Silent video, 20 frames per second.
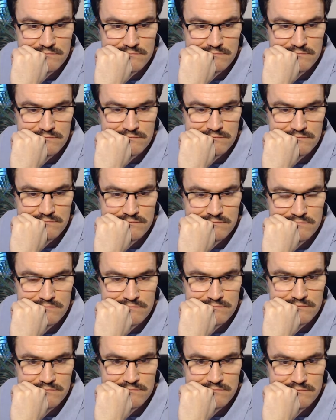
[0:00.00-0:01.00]

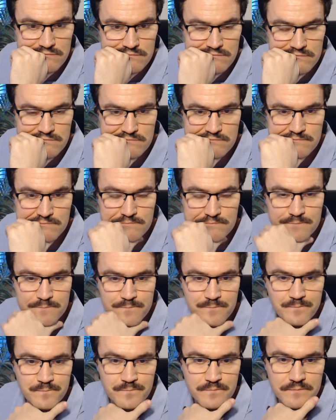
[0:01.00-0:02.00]

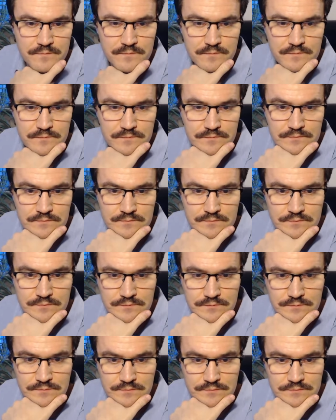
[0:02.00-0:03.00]

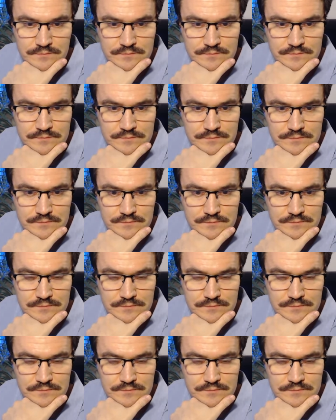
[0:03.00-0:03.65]
The person shown says nothing.